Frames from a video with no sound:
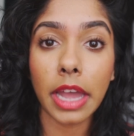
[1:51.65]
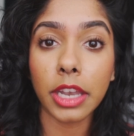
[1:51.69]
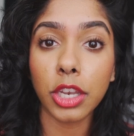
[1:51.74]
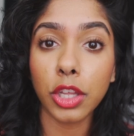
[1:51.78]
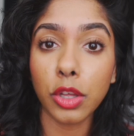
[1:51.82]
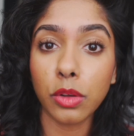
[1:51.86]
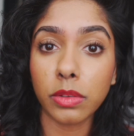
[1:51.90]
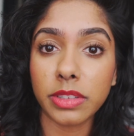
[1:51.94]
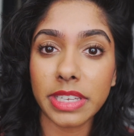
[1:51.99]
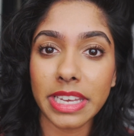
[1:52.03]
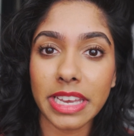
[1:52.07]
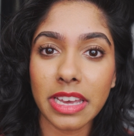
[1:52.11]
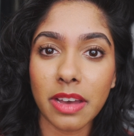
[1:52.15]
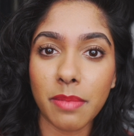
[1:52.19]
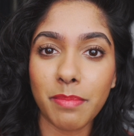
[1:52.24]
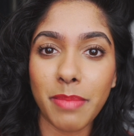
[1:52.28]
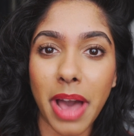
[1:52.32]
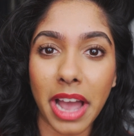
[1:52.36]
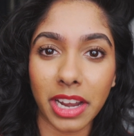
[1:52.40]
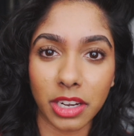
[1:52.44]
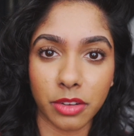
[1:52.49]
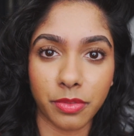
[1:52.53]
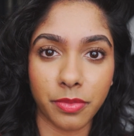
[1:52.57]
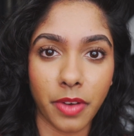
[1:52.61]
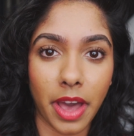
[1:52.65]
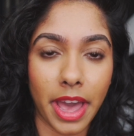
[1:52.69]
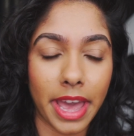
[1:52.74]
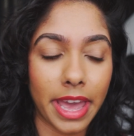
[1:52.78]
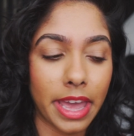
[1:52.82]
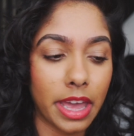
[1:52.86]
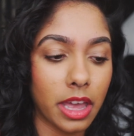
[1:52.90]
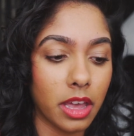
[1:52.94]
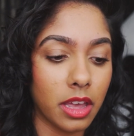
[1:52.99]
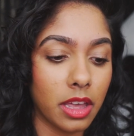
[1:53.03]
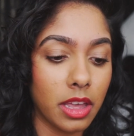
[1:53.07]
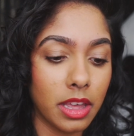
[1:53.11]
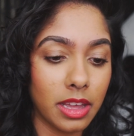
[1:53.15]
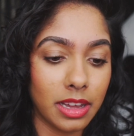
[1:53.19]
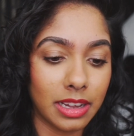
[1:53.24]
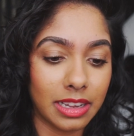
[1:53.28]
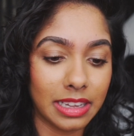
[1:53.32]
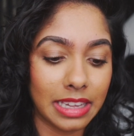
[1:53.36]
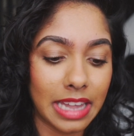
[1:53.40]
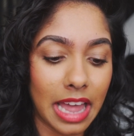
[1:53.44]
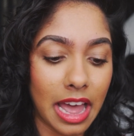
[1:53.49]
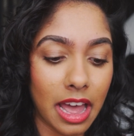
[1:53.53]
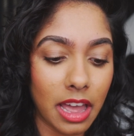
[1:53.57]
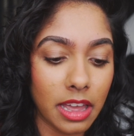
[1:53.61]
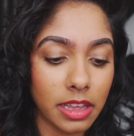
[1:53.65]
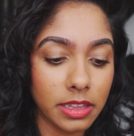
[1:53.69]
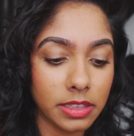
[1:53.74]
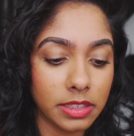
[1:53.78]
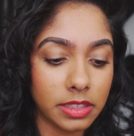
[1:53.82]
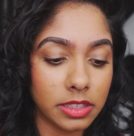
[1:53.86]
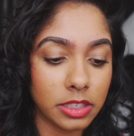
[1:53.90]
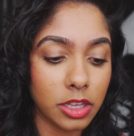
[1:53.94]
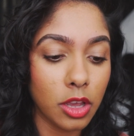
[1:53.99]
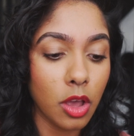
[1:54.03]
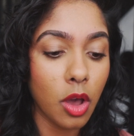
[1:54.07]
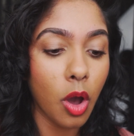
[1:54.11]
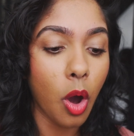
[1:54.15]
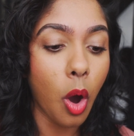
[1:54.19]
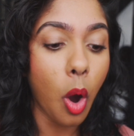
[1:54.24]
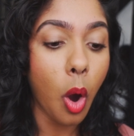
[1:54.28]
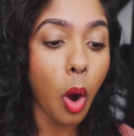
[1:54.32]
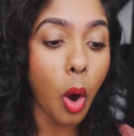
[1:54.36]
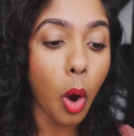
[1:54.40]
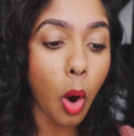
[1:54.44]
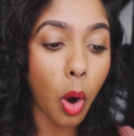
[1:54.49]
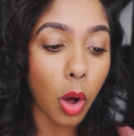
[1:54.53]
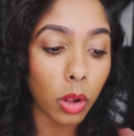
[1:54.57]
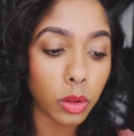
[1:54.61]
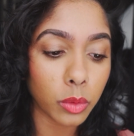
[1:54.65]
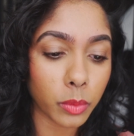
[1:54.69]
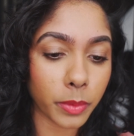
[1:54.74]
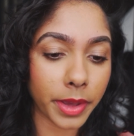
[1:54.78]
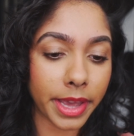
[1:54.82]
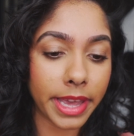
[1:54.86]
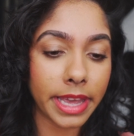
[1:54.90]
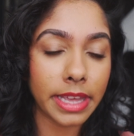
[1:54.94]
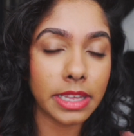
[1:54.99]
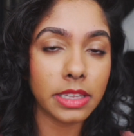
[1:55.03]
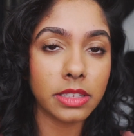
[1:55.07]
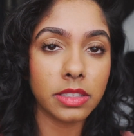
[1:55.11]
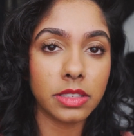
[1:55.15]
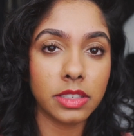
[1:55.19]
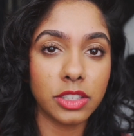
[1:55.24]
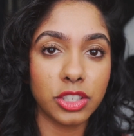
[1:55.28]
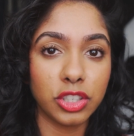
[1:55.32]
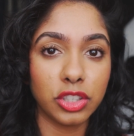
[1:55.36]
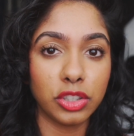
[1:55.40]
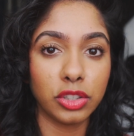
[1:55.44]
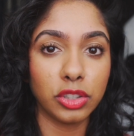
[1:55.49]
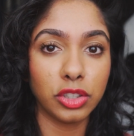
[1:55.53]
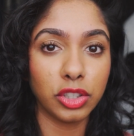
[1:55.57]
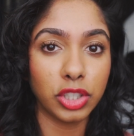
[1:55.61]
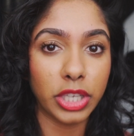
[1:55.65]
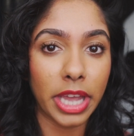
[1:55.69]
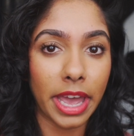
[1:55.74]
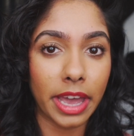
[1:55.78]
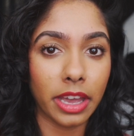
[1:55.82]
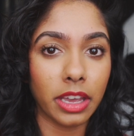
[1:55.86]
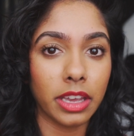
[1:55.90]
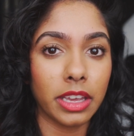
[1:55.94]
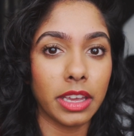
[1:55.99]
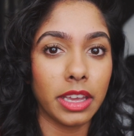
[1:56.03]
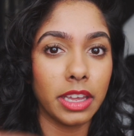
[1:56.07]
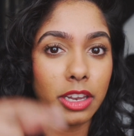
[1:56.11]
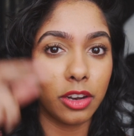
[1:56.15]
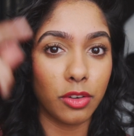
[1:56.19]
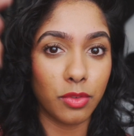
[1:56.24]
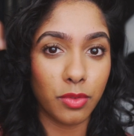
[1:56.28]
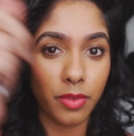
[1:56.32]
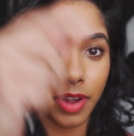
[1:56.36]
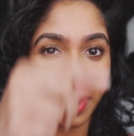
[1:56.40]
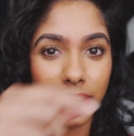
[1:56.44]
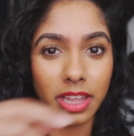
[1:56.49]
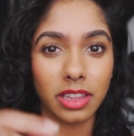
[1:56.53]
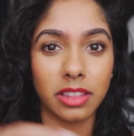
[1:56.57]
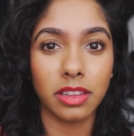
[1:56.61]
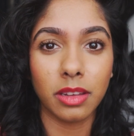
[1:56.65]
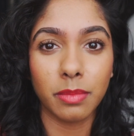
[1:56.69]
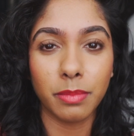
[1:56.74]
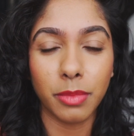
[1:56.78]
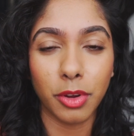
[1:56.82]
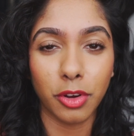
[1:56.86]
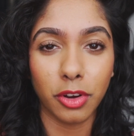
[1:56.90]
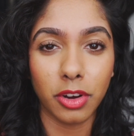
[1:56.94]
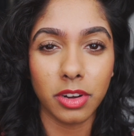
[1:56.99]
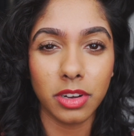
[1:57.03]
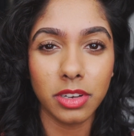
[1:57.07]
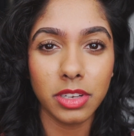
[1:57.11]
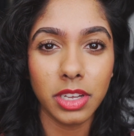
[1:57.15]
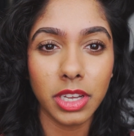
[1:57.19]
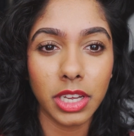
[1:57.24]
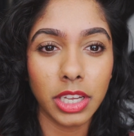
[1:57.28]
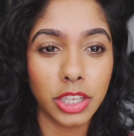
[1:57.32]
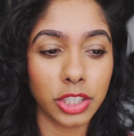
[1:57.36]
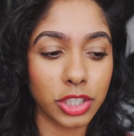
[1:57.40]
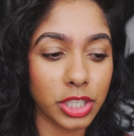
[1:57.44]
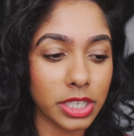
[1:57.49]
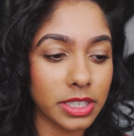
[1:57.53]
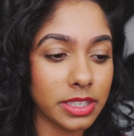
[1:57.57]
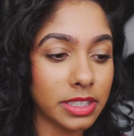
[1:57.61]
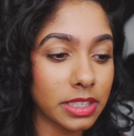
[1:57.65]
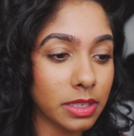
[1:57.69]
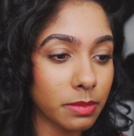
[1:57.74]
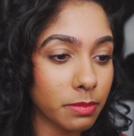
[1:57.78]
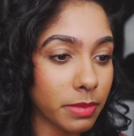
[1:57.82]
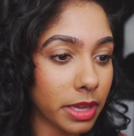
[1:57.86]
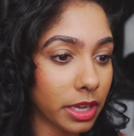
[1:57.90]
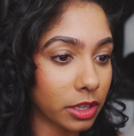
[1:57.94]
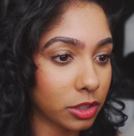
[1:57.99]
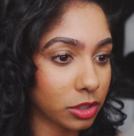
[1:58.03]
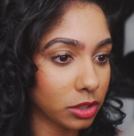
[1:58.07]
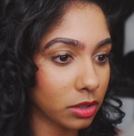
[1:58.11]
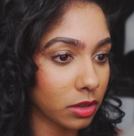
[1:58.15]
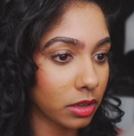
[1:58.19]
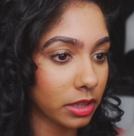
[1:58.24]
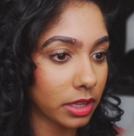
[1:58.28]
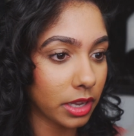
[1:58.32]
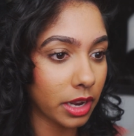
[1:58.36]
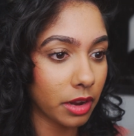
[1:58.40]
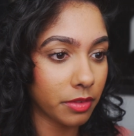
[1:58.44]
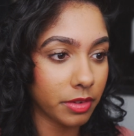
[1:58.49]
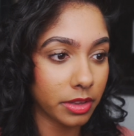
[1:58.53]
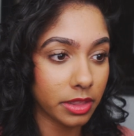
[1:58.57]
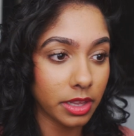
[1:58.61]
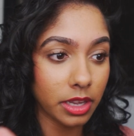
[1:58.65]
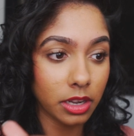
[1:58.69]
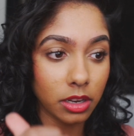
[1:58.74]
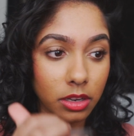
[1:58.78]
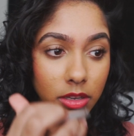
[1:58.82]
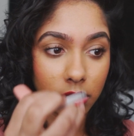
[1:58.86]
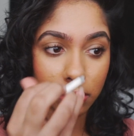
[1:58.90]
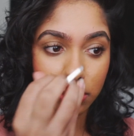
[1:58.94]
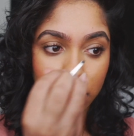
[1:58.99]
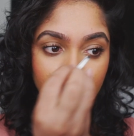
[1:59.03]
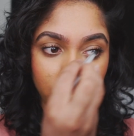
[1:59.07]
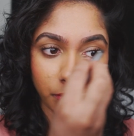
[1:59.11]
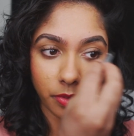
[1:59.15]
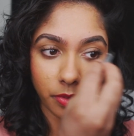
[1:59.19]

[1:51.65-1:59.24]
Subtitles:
and you're using a magnifying glass, always check in a regular mirror just to make sure that everything looks